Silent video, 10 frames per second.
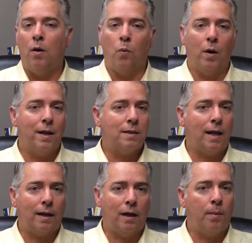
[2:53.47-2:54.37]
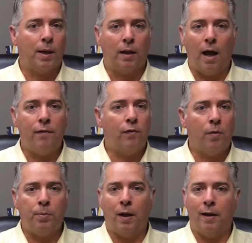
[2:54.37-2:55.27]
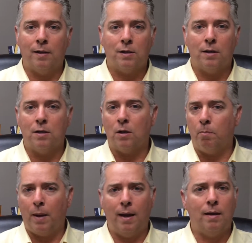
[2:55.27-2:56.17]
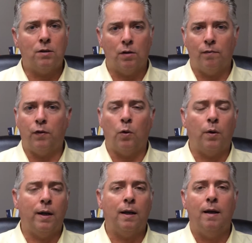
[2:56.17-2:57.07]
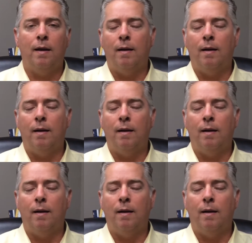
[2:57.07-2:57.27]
what is economic life of appliances and paint and flooring.